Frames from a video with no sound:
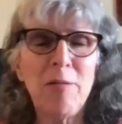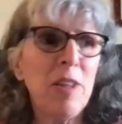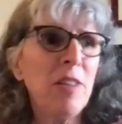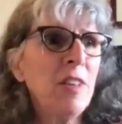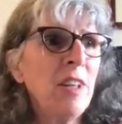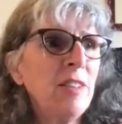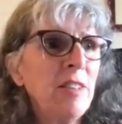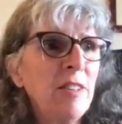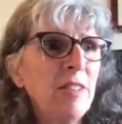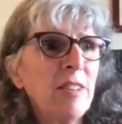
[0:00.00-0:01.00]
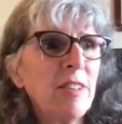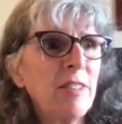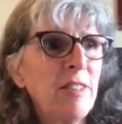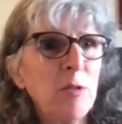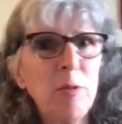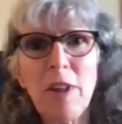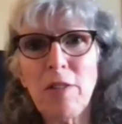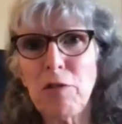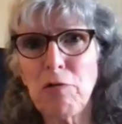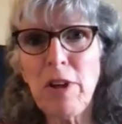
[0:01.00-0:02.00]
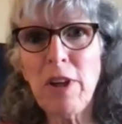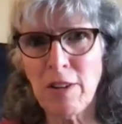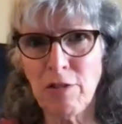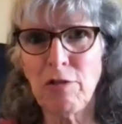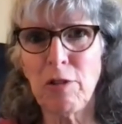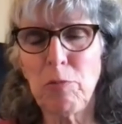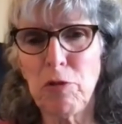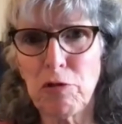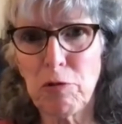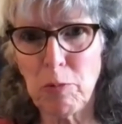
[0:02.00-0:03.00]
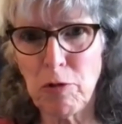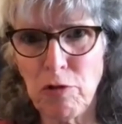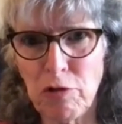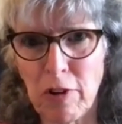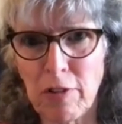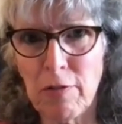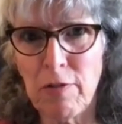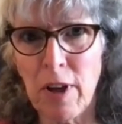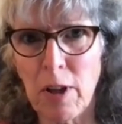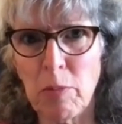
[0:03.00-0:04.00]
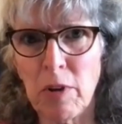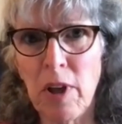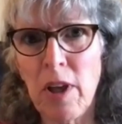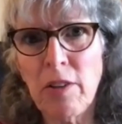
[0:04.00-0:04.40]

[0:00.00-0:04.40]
In the 1960s, we had 300 prescription drugs available.